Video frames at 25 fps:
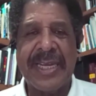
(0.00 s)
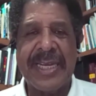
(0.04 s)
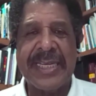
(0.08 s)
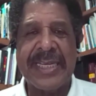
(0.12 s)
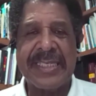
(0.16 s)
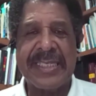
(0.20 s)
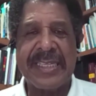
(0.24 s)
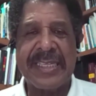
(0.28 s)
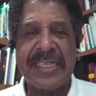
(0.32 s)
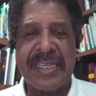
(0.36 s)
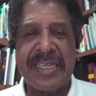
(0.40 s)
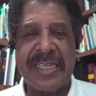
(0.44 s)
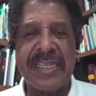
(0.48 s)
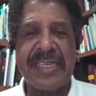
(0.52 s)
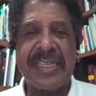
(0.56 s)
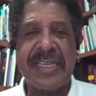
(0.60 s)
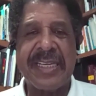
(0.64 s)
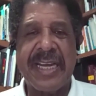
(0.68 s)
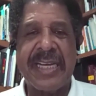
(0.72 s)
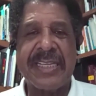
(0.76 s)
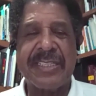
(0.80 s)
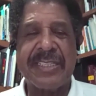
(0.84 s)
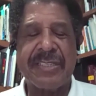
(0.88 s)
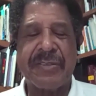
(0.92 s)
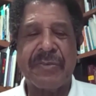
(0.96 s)
as the good
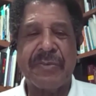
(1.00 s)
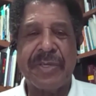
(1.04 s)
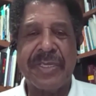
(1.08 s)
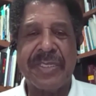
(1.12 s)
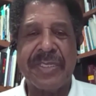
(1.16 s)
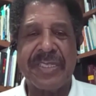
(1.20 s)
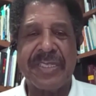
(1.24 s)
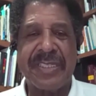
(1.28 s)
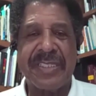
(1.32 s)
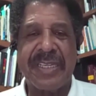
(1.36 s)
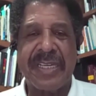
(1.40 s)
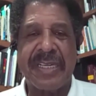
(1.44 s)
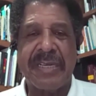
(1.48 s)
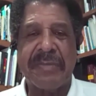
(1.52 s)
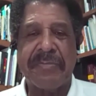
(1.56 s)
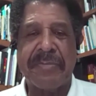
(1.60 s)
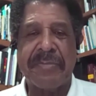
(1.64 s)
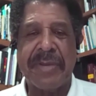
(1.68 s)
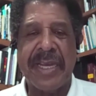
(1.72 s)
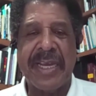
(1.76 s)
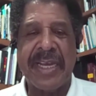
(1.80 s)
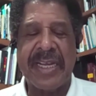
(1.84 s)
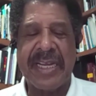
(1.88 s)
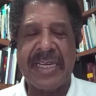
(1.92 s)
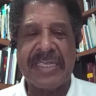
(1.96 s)
consequences and the
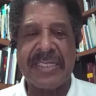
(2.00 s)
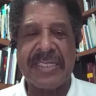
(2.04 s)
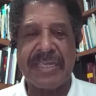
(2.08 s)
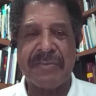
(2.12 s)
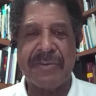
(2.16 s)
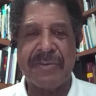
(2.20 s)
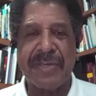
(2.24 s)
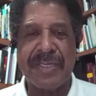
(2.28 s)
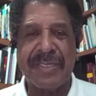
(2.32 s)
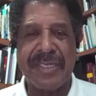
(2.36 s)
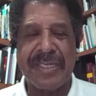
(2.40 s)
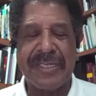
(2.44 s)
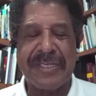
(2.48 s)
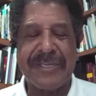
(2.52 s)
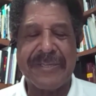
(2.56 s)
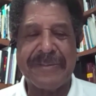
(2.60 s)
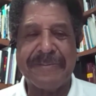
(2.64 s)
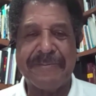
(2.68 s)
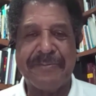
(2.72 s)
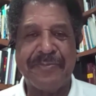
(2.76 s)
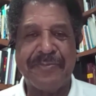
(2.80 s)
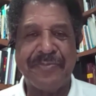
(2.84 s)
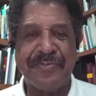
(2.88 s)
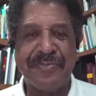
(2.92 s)
bad consequences?